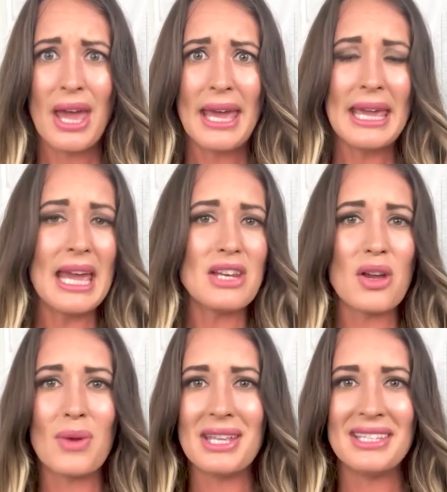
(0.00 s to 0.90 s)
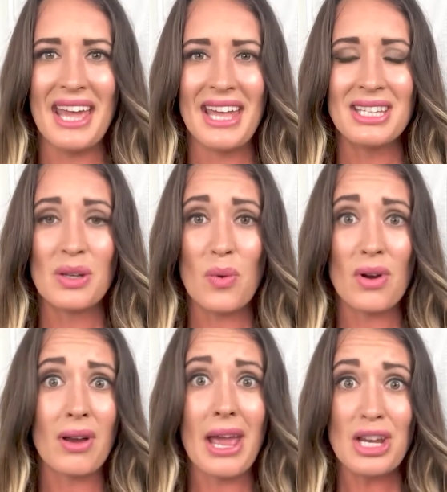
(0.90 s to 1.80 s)
He had no intent
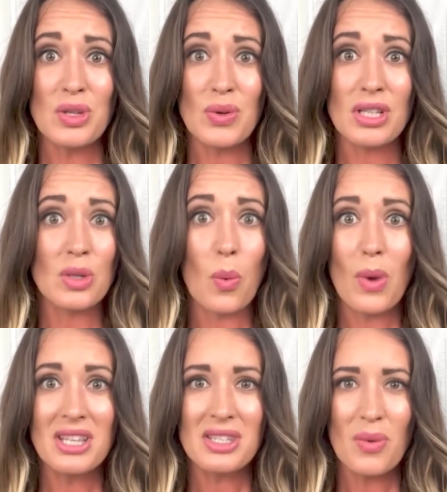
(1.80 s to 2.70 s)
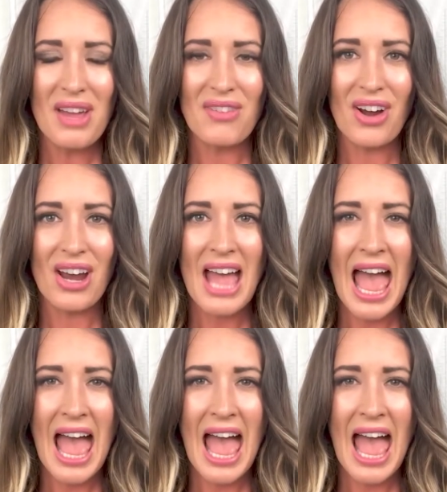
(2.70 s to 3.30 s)
or interest whatsoever.